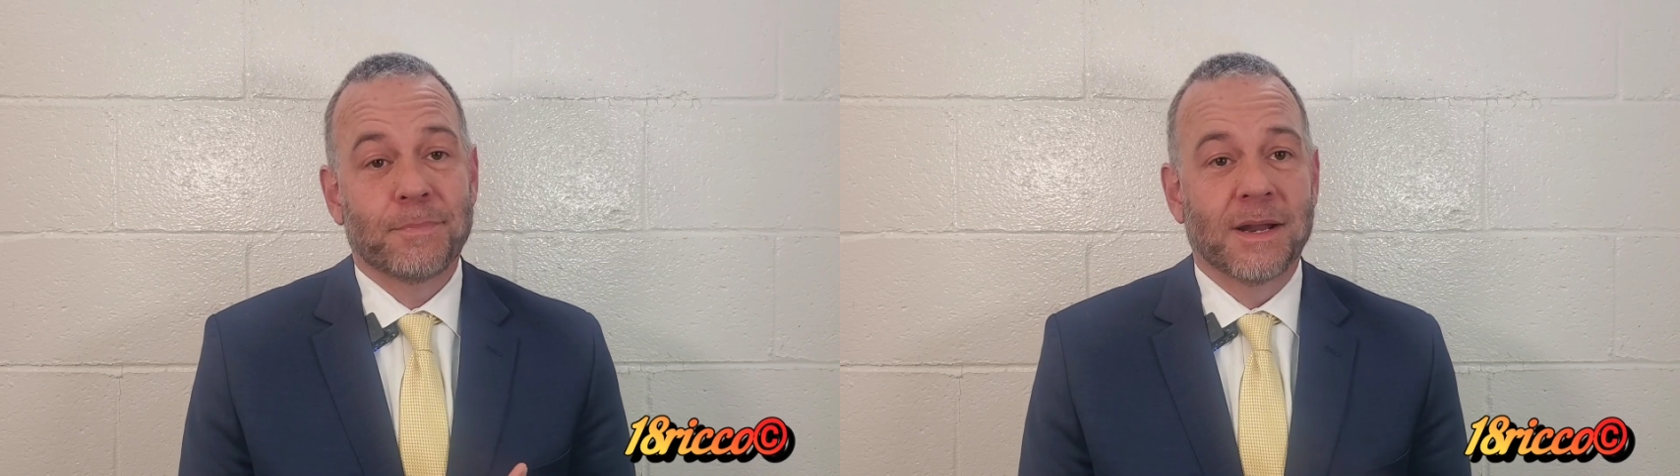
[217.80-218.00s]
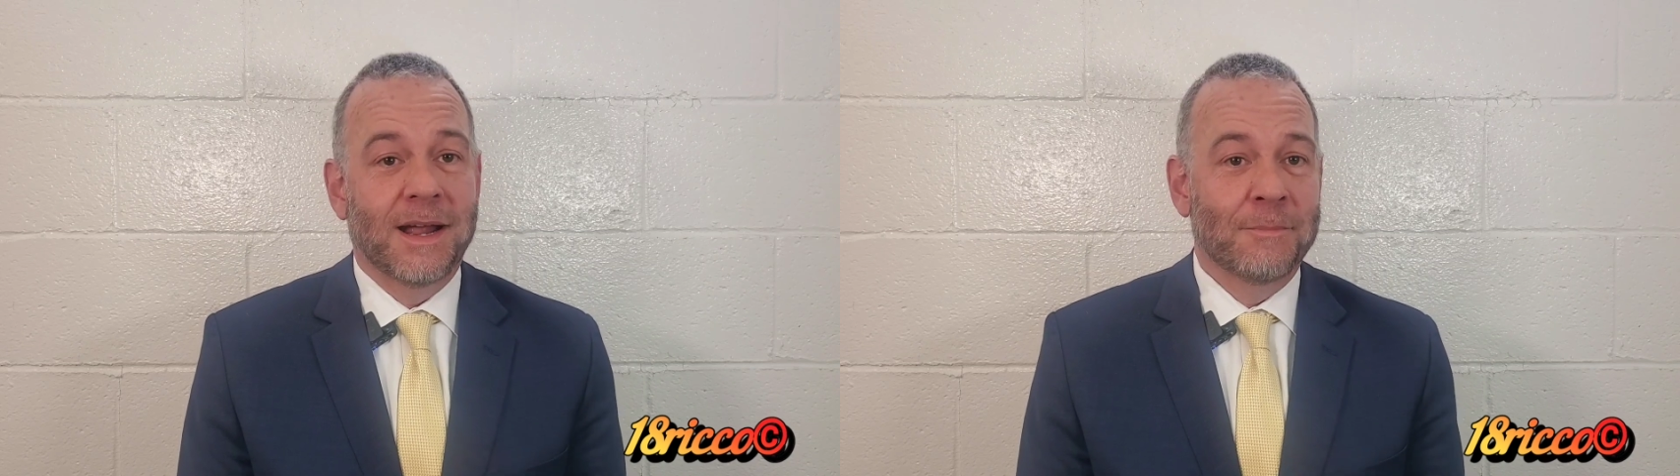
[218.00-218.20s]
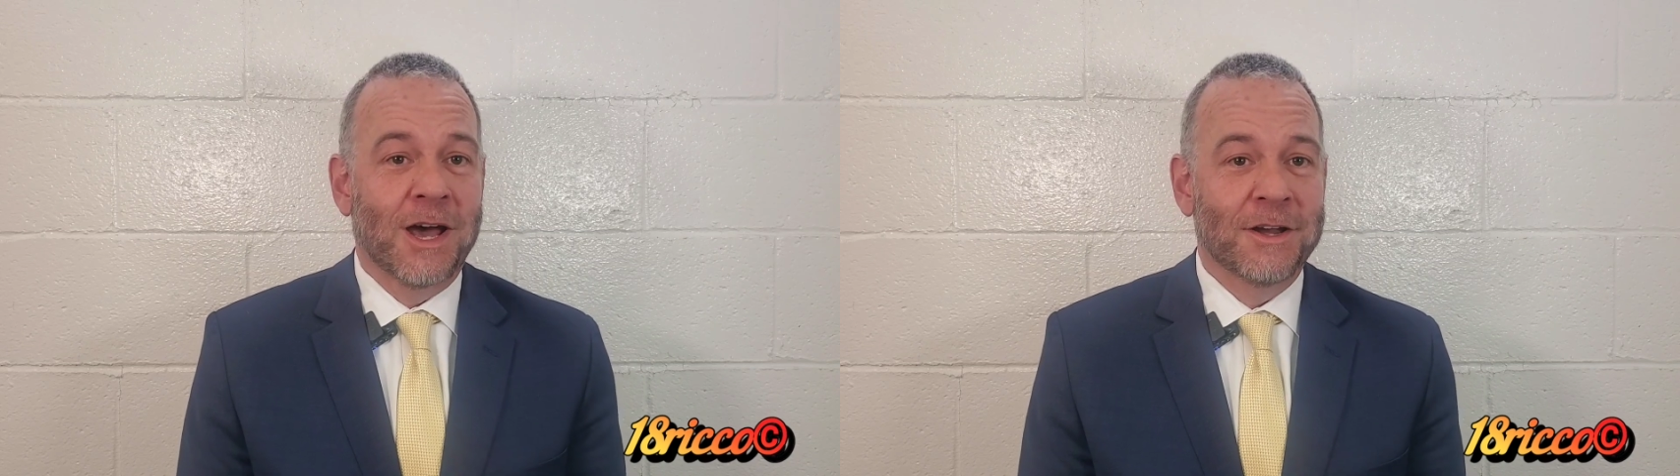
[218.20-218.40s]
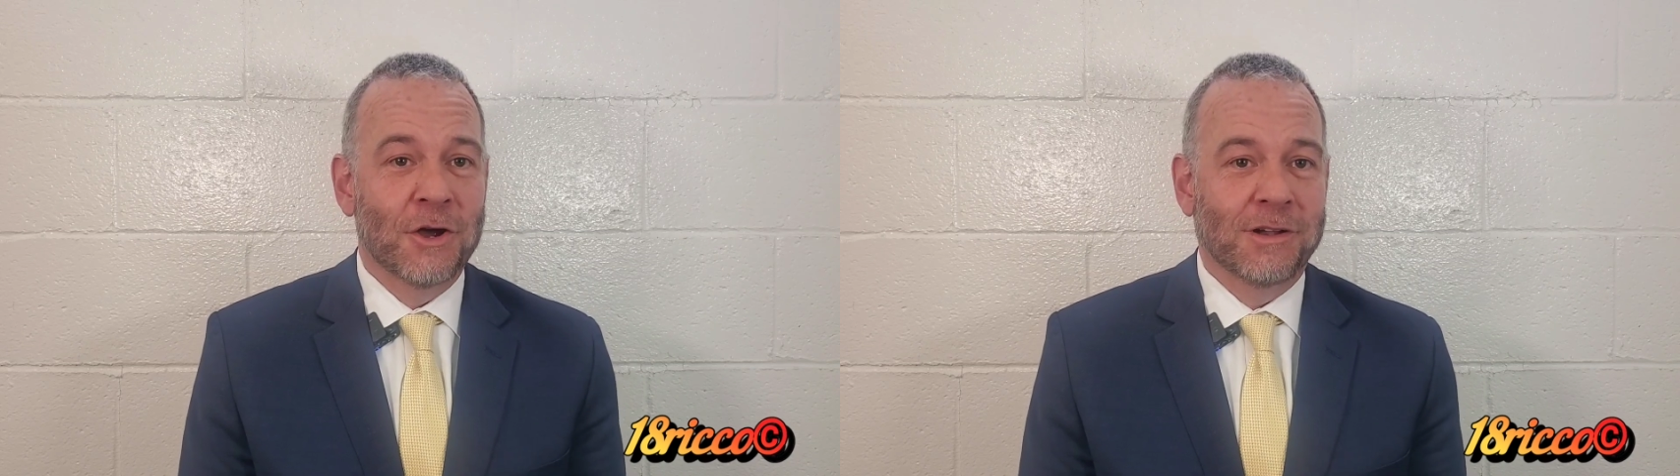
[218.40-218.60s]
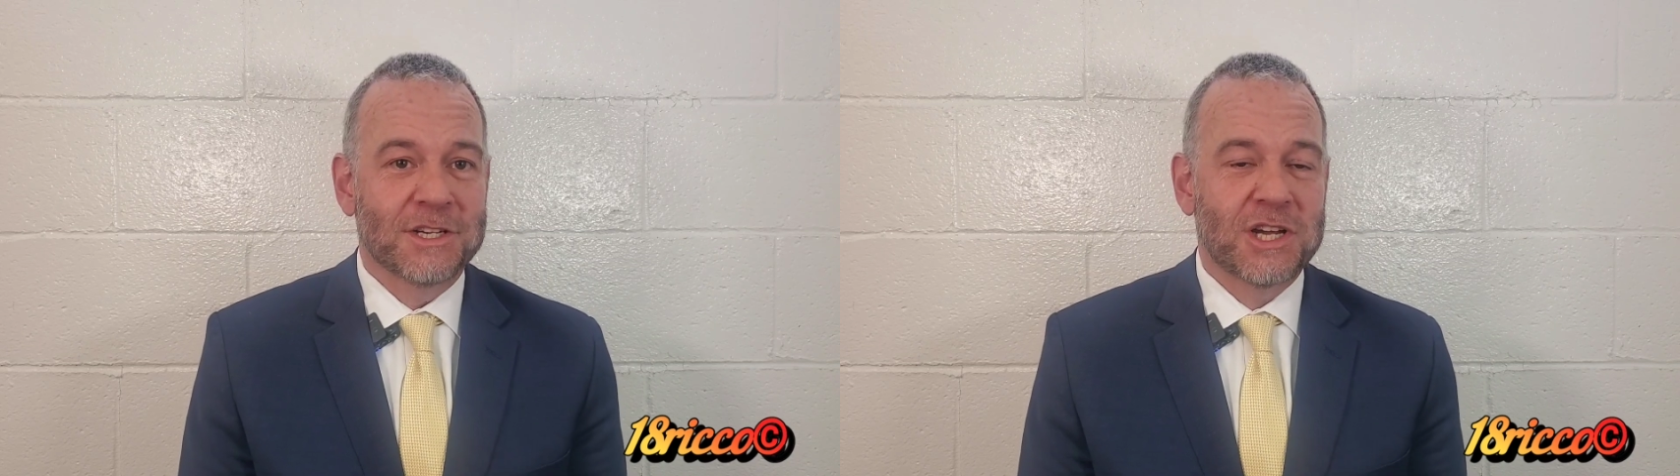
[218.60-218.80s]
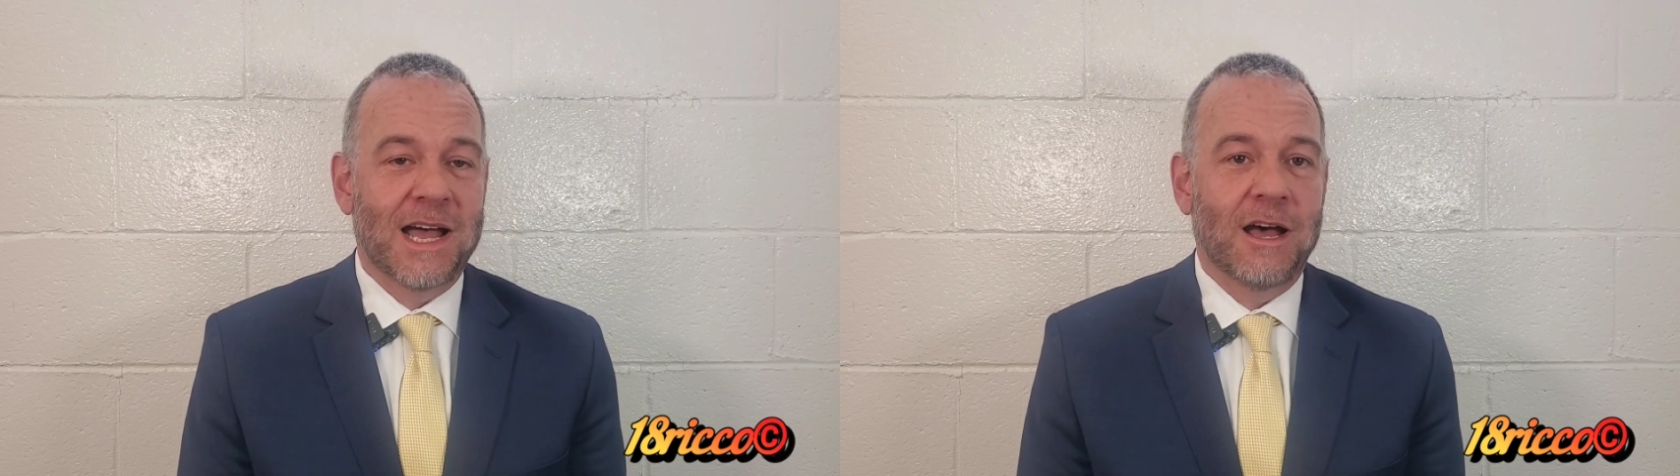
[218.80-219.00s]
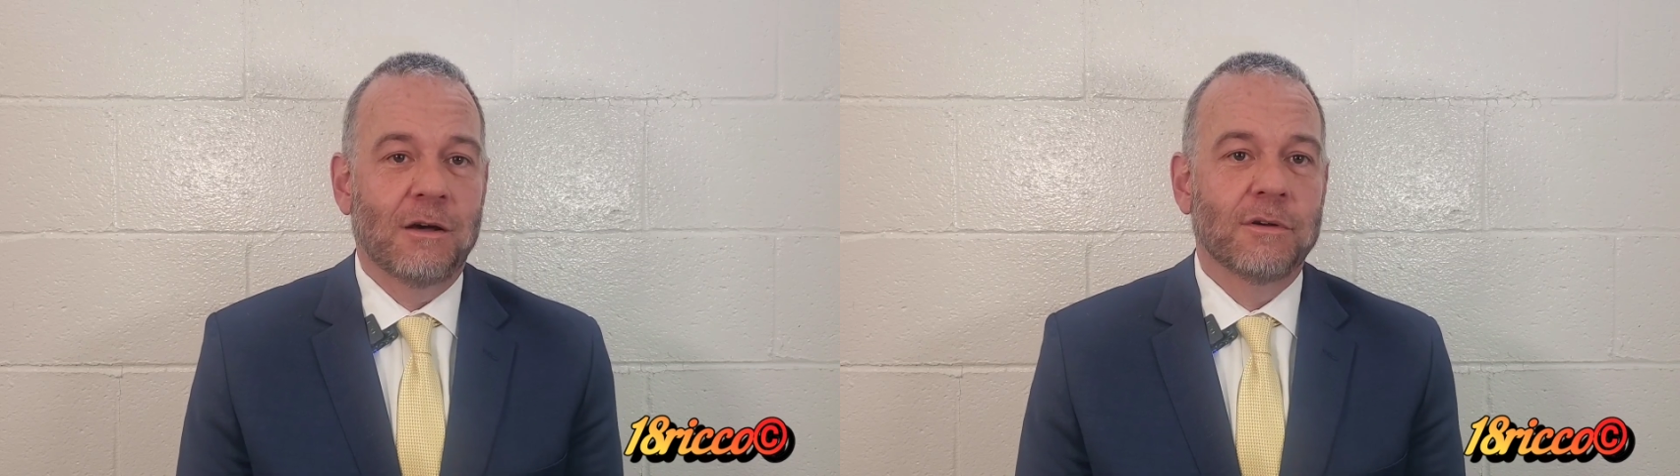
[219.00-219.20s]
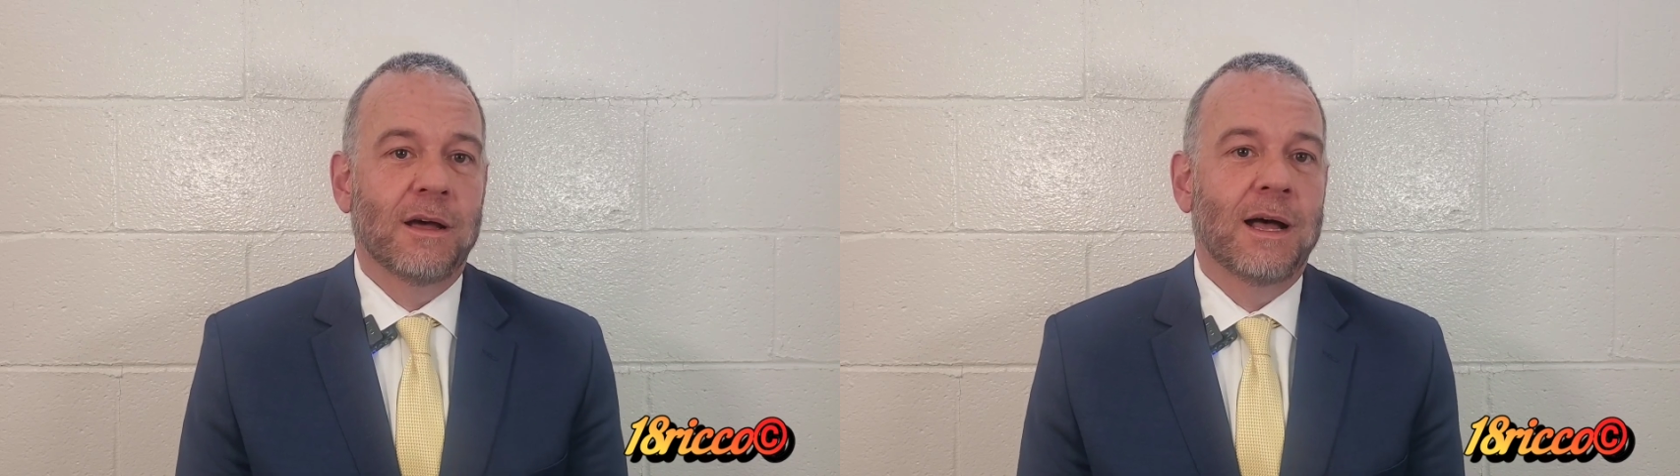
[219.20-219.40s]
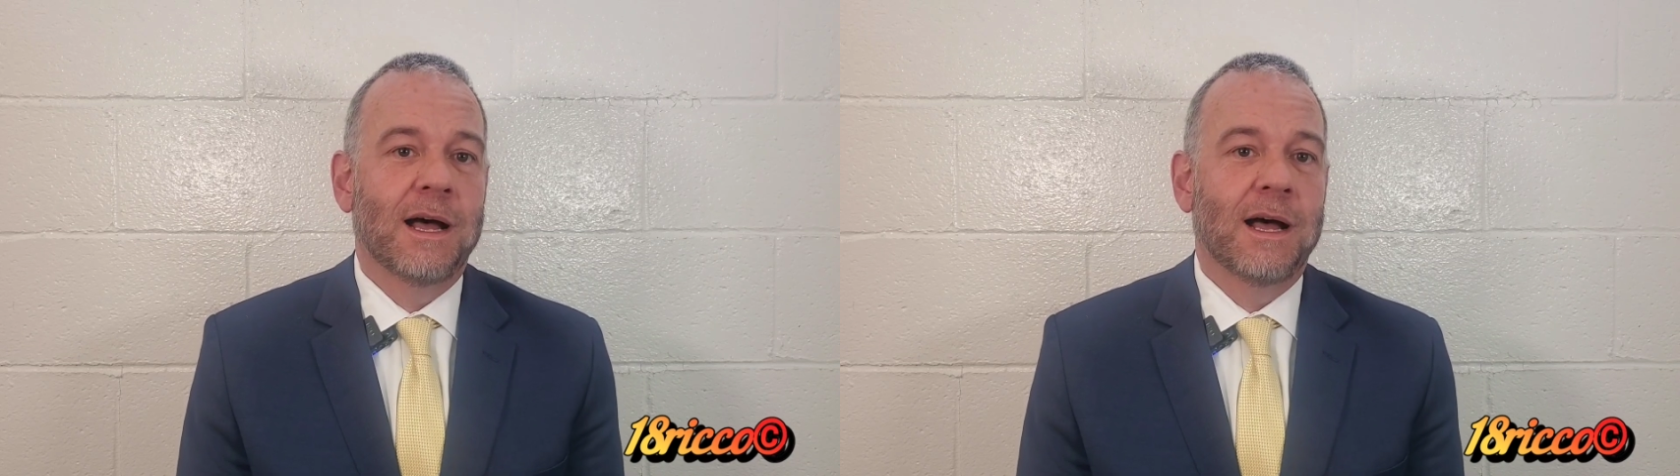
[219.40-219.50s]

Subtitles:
But I'm not an only child.